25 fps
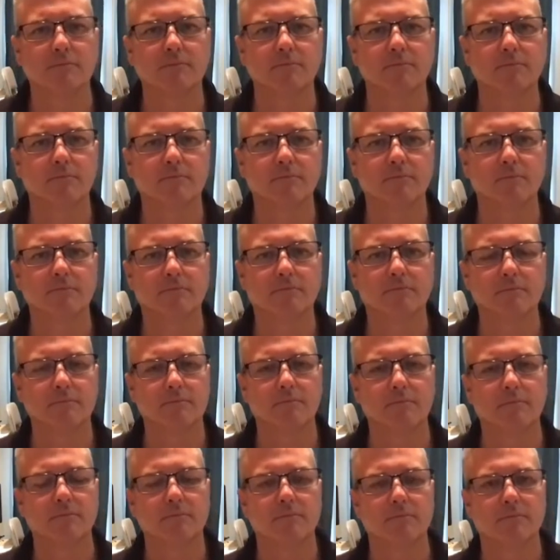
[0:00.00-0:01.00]

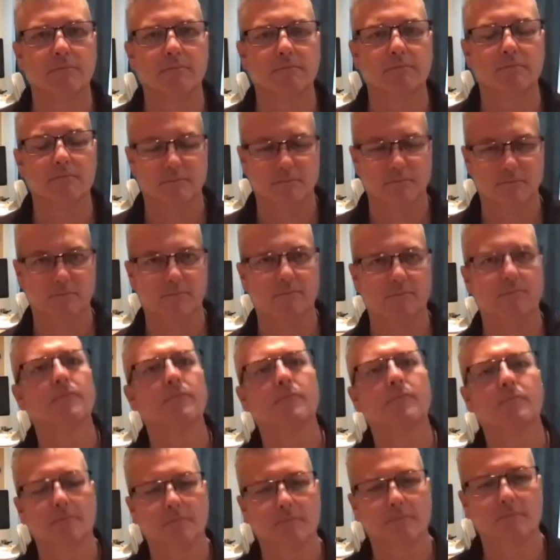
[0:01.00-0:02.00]

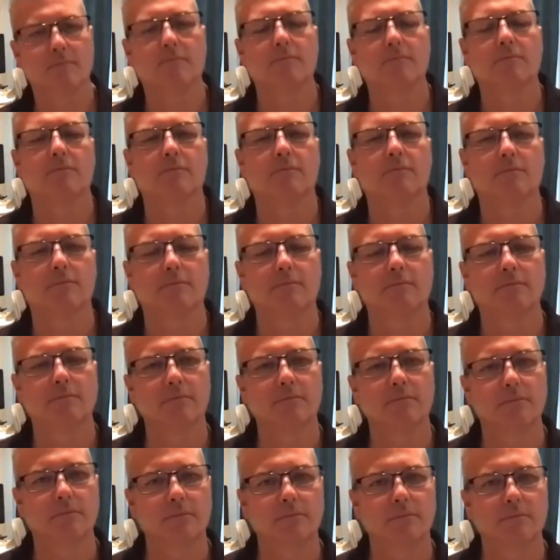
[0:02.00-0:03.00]

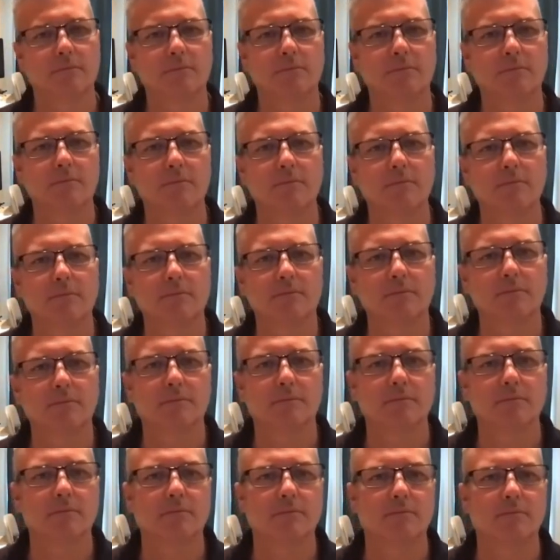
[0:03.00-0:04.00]

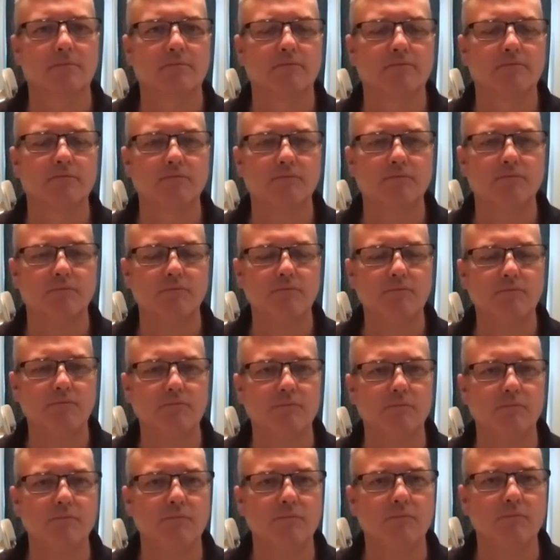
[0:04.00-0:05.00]

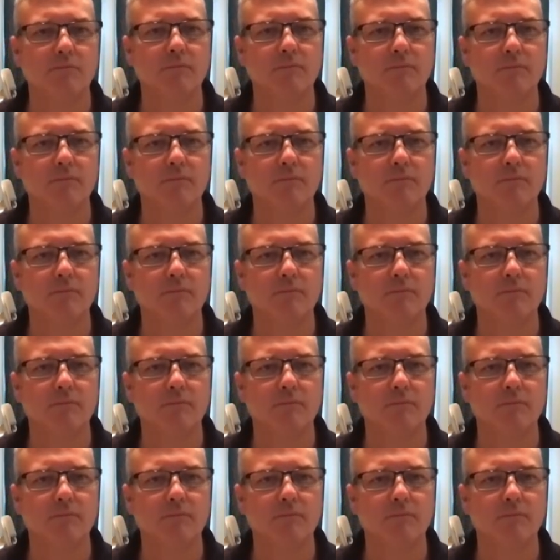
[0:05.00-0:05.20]
The person shown says nothing.